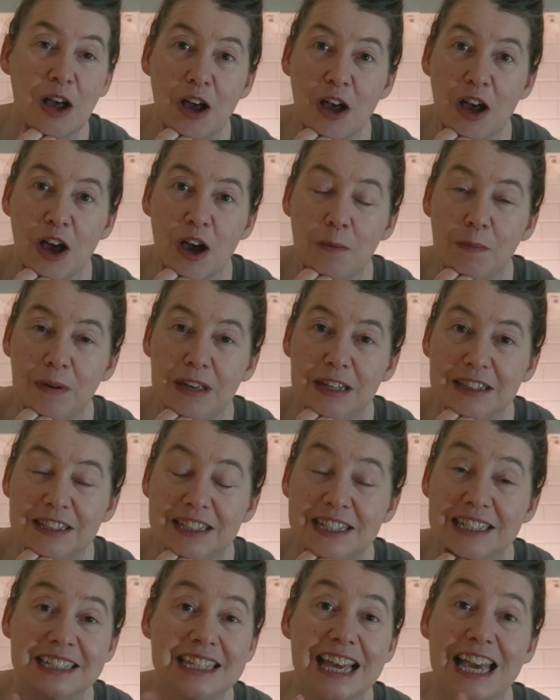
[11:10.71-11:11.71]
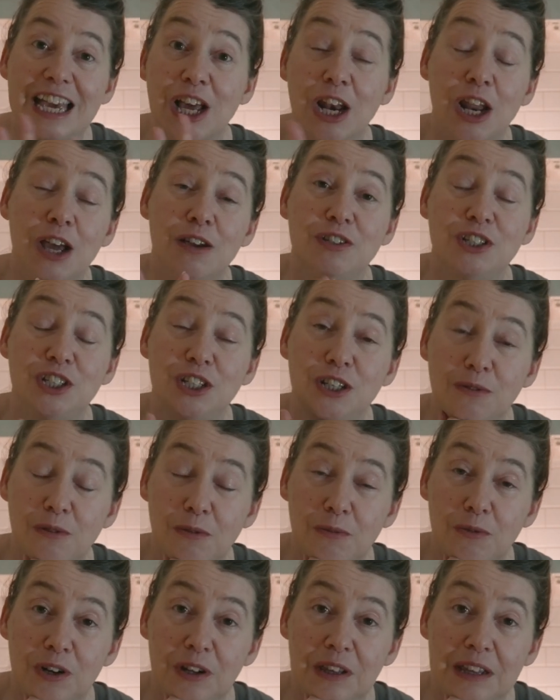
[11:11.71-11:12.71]
hoping to say hello to you
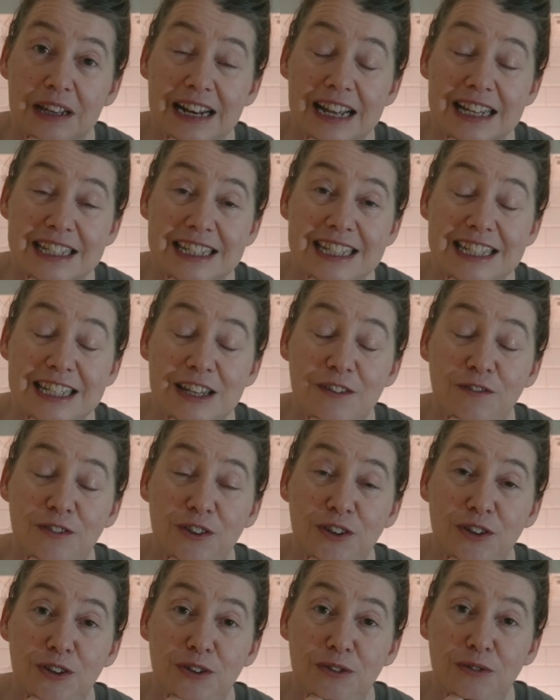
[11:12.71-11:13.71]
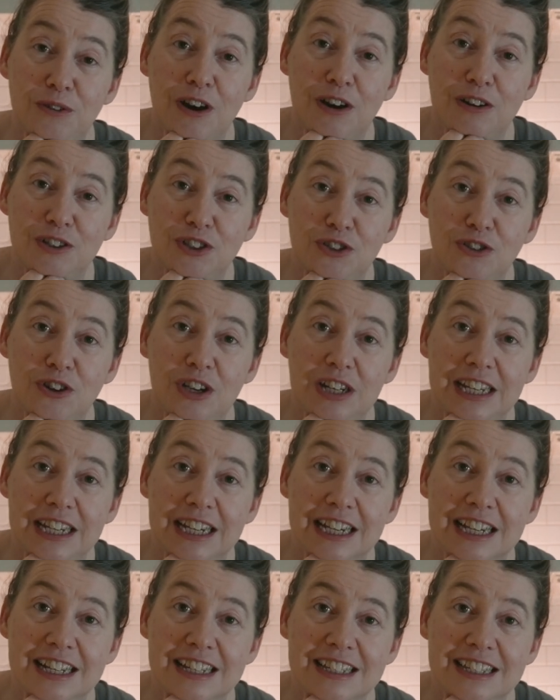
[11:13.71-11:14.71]
on one of the classes if you are joining
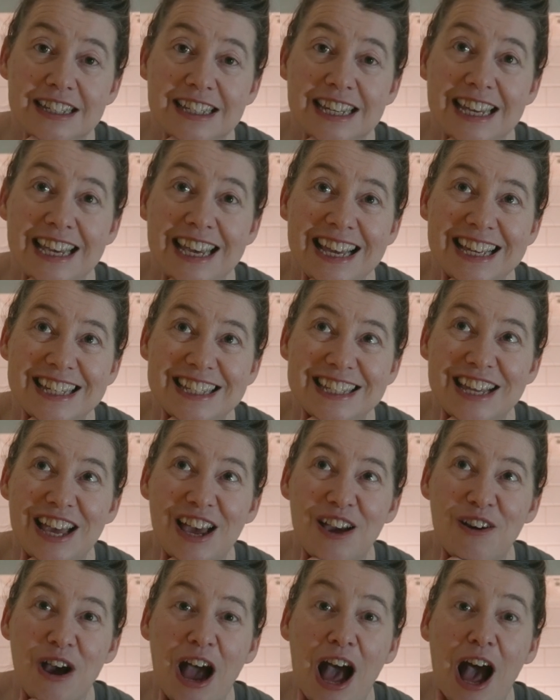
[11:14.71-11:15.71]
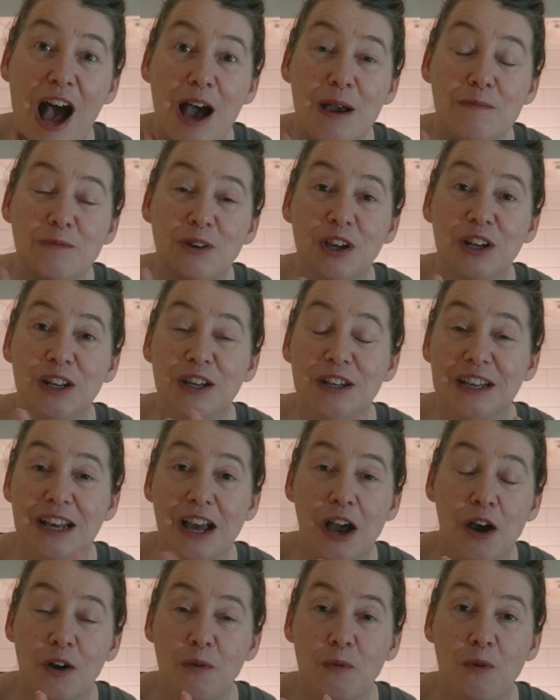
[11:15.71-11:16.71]
us. So I'm going to
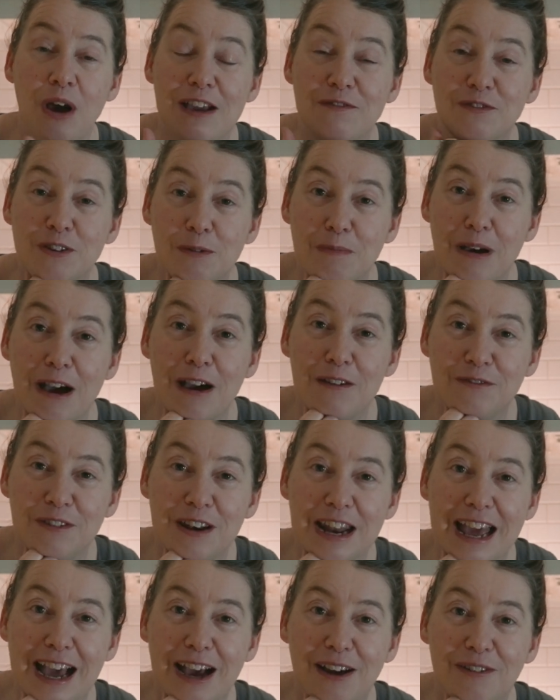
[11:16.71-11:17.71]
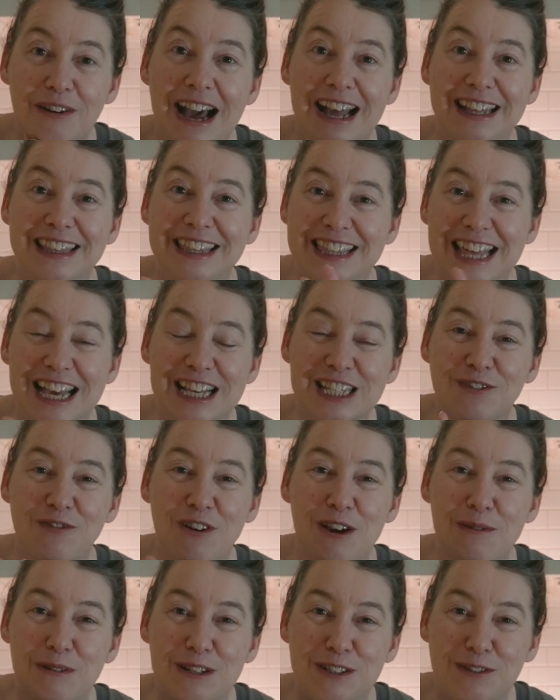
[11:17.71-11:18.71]
wave goodbye for now, and thanks
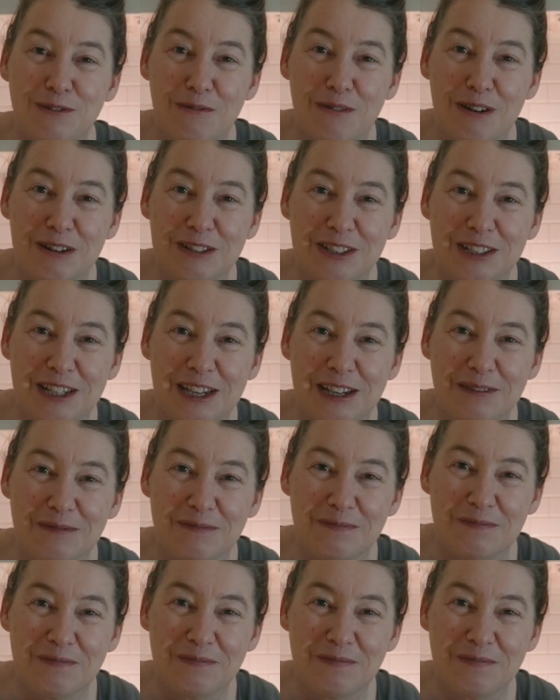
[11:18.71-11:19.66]
very much for watching.